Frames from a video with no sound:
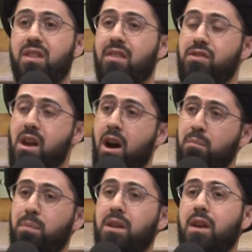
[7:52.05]
that the
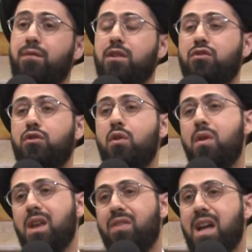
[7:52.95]
unbelievers
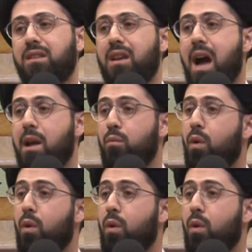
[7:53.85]
during that time